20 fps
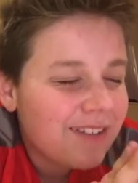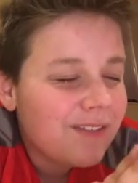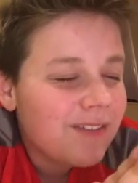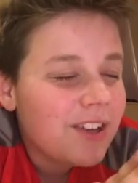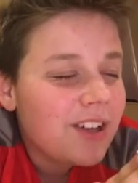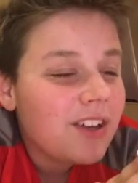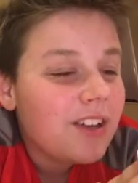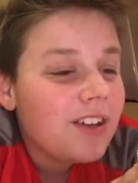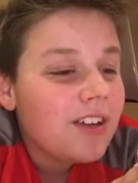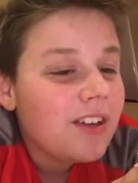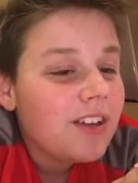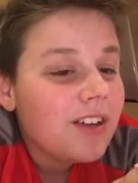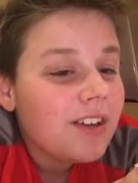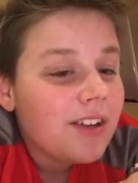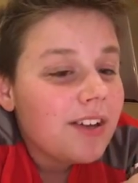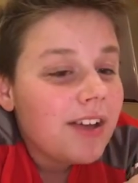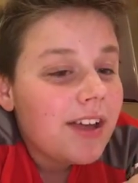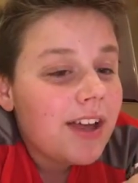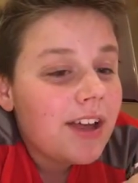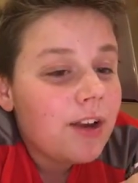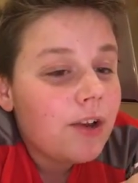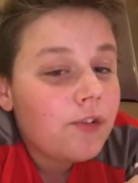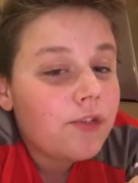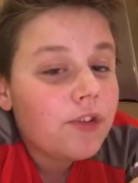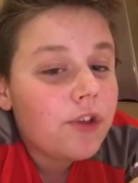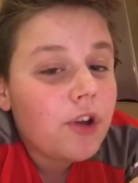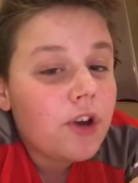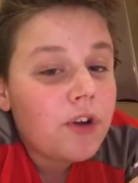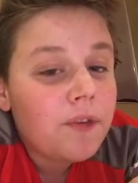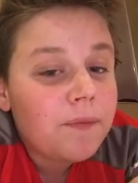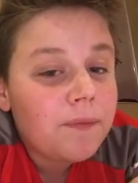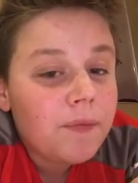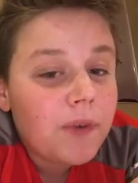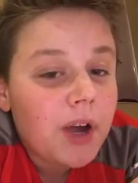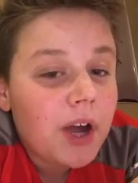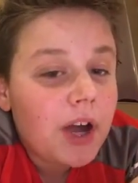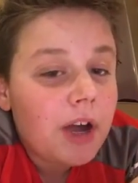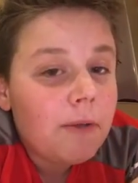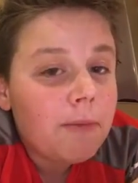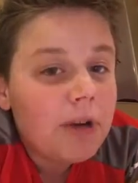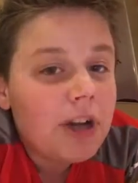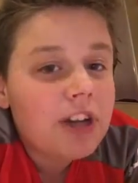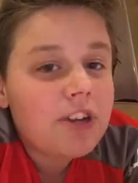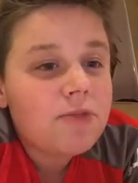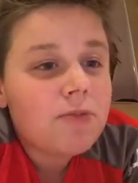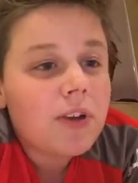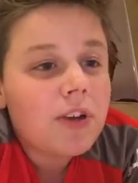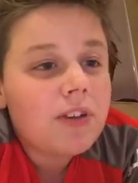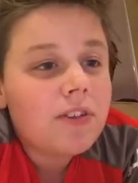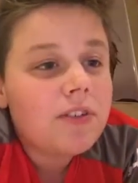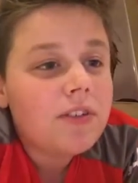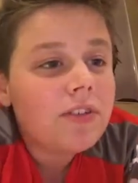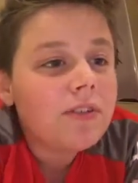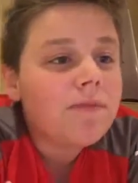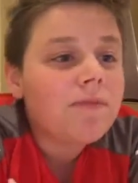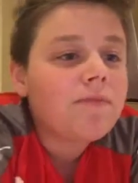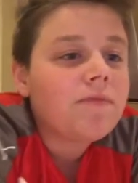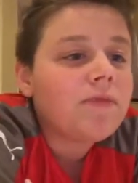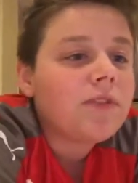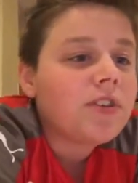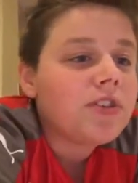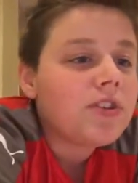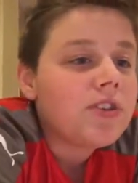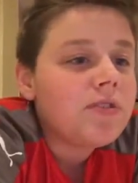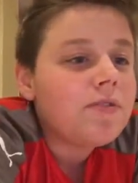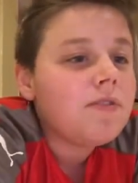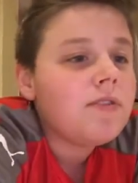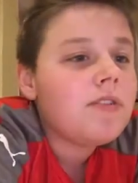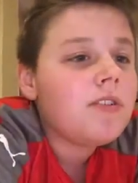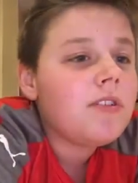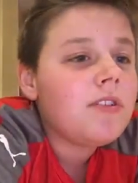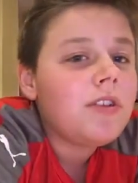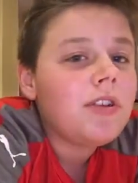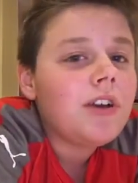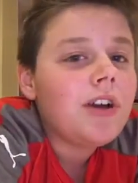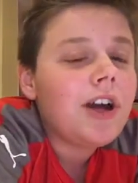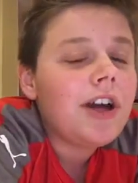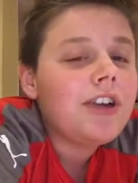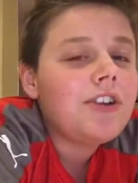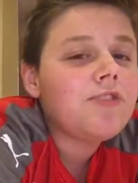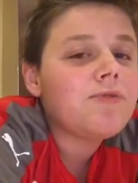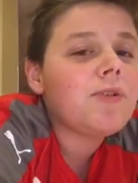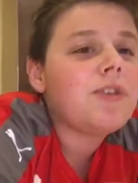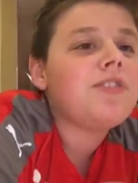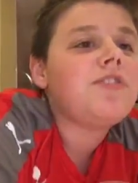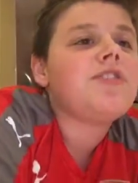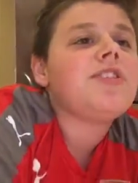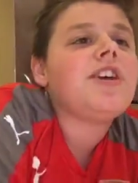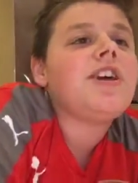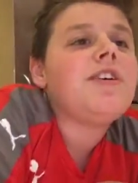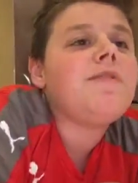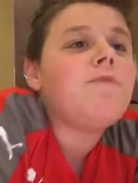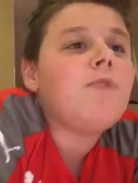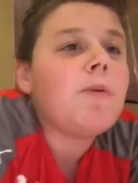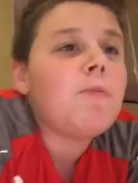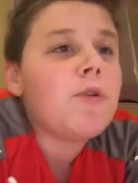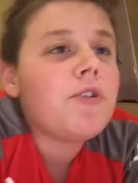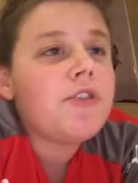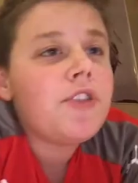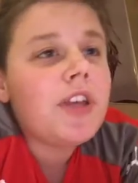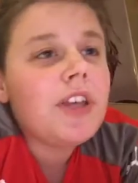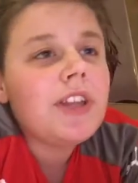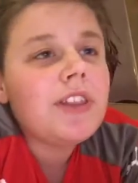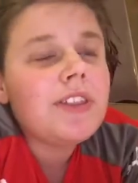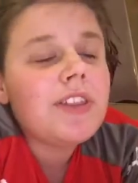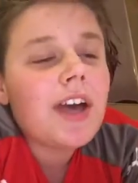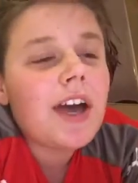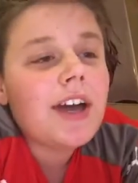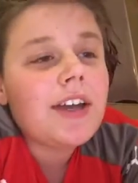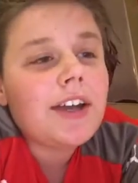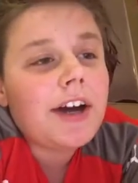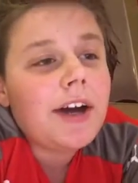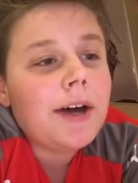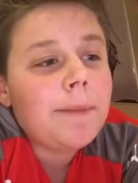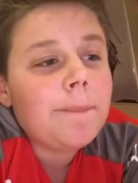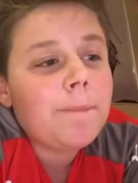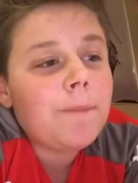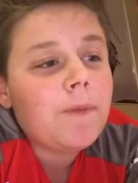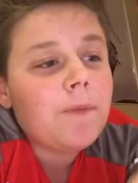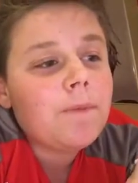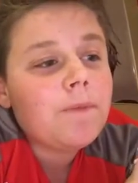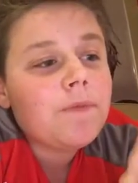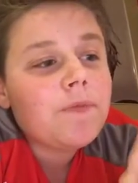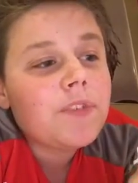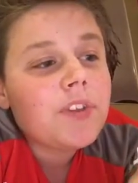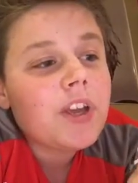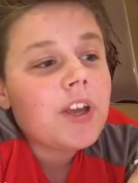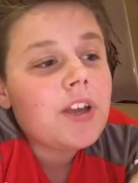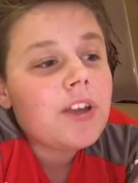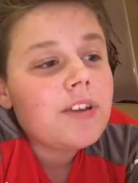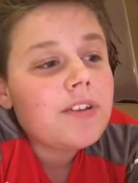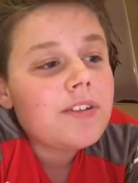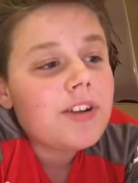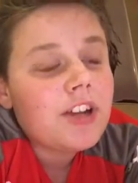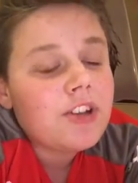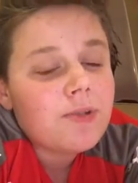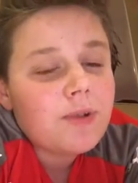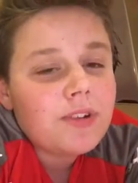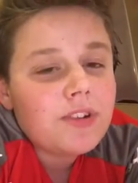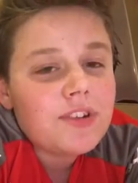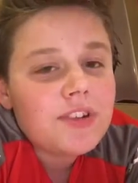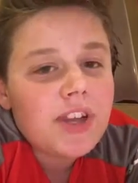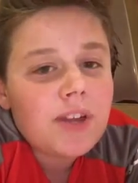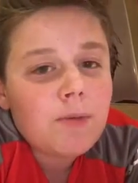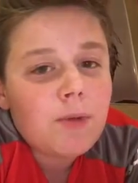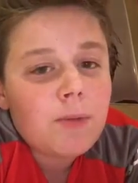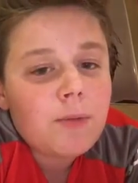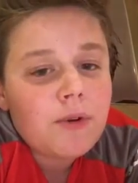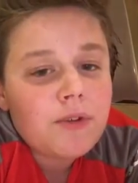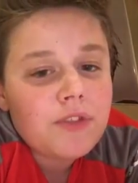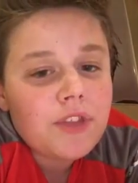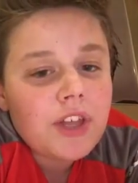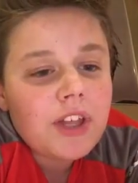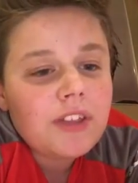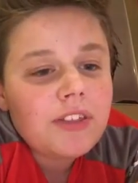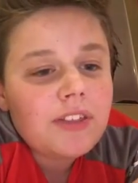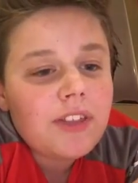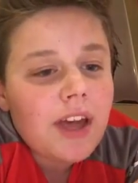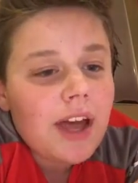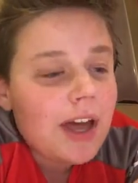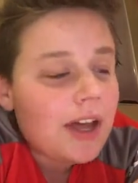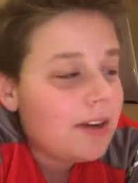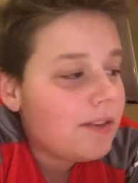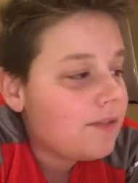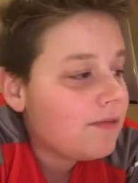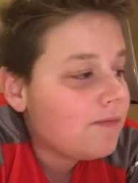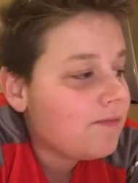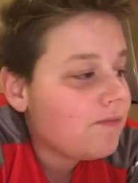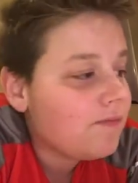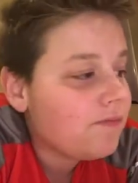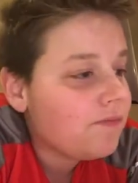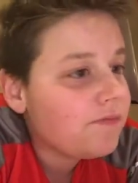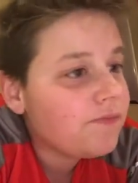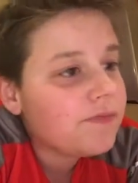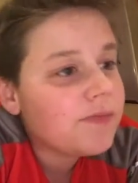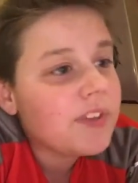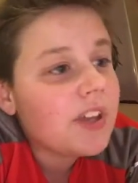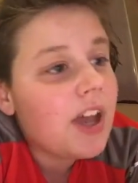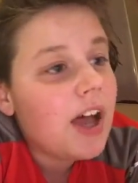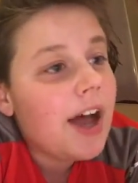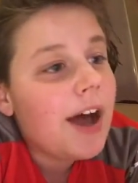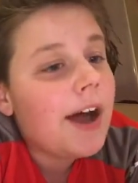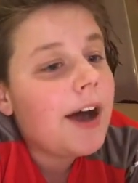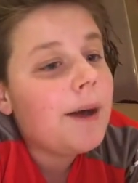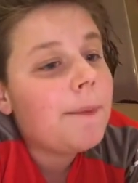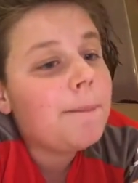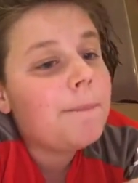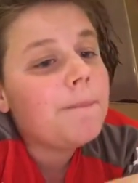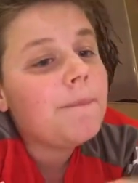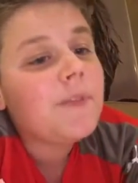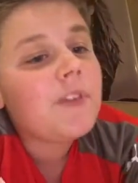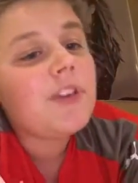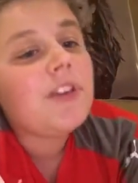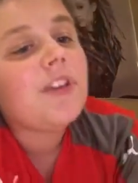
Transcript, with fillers: and also, um, I just wanted to. Shoot, I just want to say one more thing that um, I just wanted to say one more thing that um,